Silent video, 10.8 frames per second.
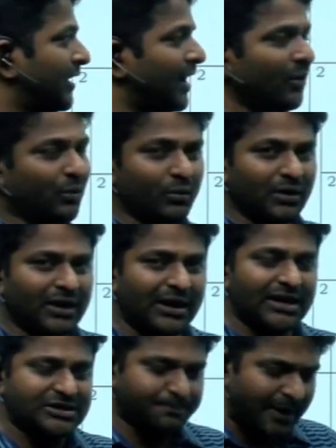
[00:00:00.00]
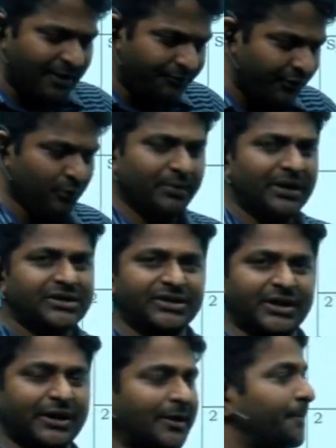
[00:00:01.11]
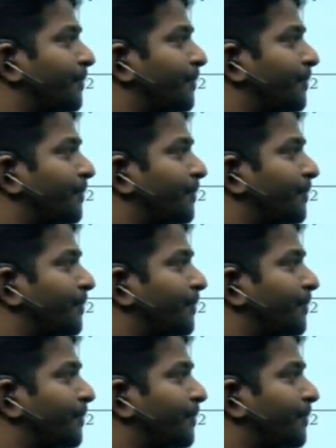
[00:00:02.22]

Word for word: Now let's spend few minutes here.